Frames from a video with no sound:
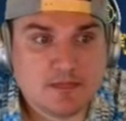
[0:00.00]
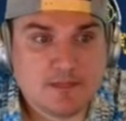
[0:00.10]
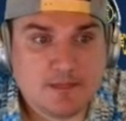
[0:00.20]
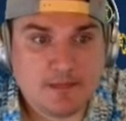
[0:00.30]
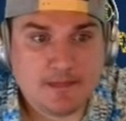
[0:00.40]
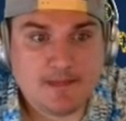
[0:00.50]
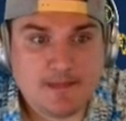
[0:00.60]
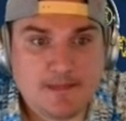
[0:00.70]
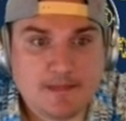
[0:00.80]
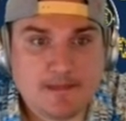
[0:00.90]

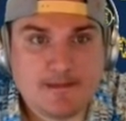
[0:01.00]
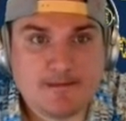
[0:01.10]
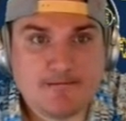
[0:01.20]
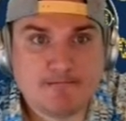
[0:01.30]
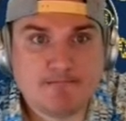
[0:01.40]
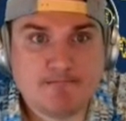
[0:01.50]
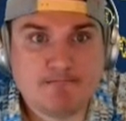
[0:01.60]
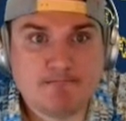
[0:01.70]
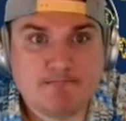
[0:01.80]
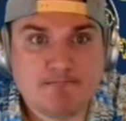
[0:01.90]

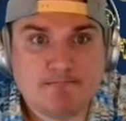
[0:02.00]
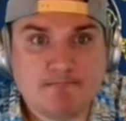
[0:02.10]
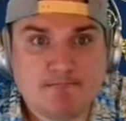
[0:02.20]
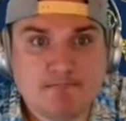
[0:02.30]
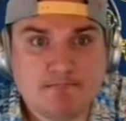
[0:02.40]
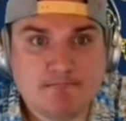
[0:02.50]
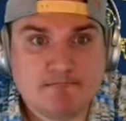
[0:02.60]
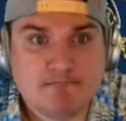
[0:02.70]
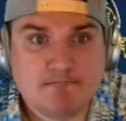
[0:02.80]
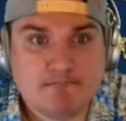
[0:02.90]

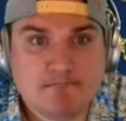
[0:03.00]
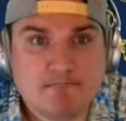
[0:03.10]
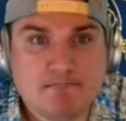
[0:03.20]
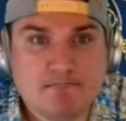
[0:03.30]
The person shown says nothing.